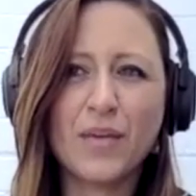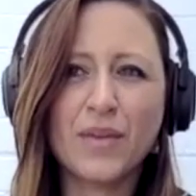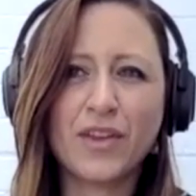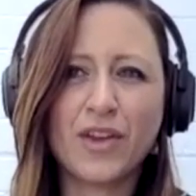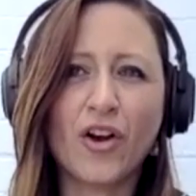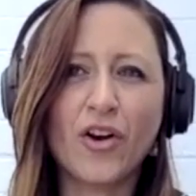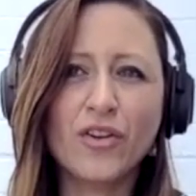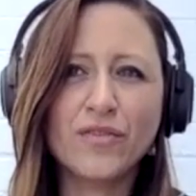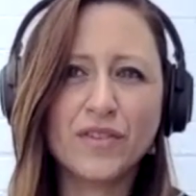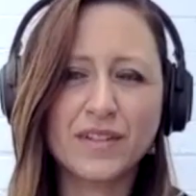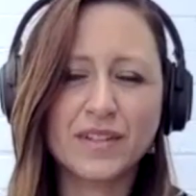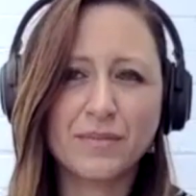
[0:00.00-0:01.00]
with
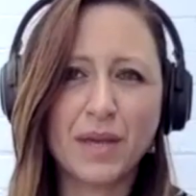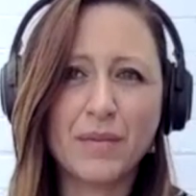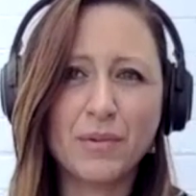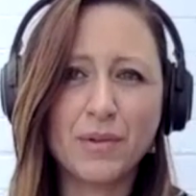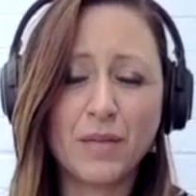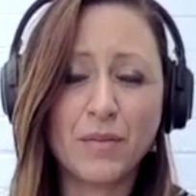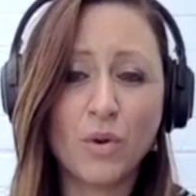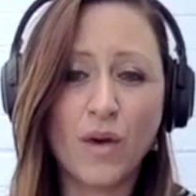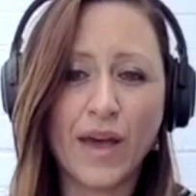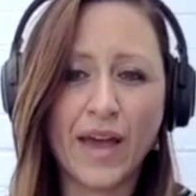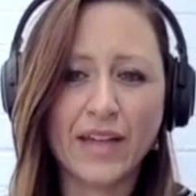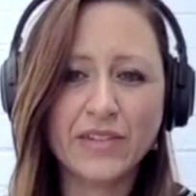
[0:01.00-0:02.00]
COVID, people are more
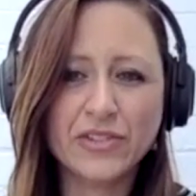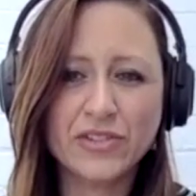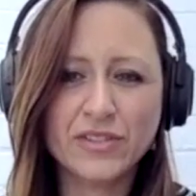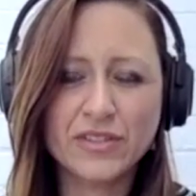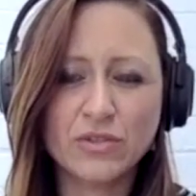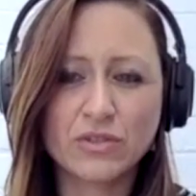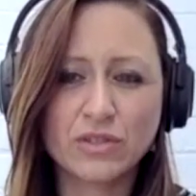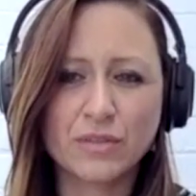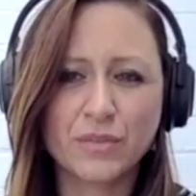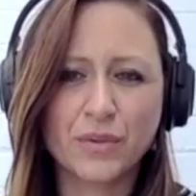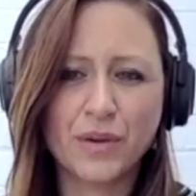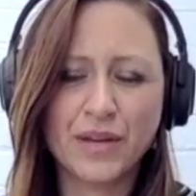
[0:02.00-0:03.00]
anxious or
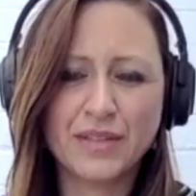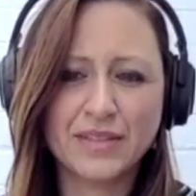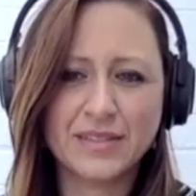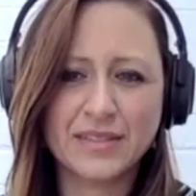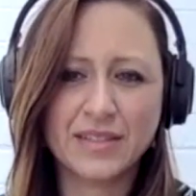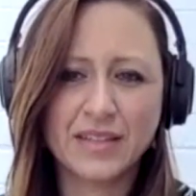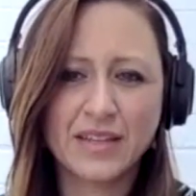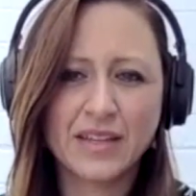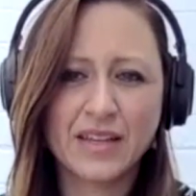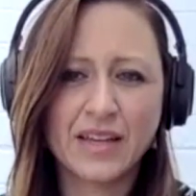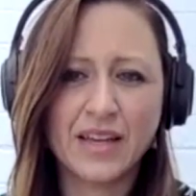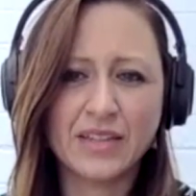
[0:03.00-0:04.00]
depressed,
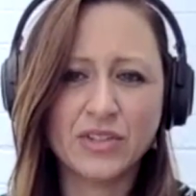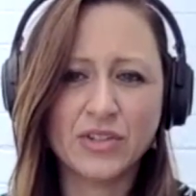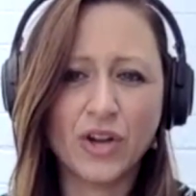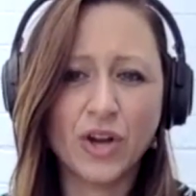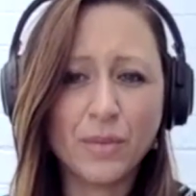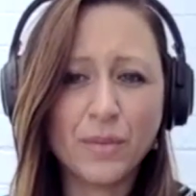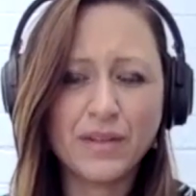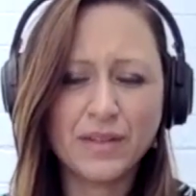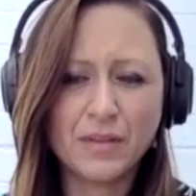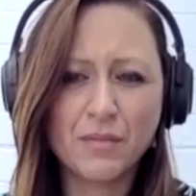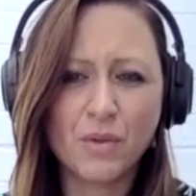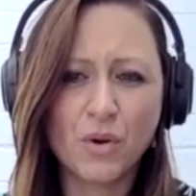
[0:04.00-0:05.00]
and you're helping
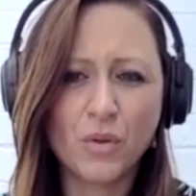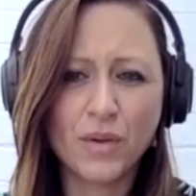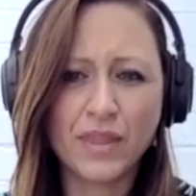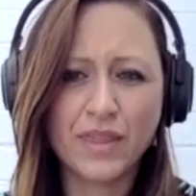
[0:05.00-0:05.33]
them more with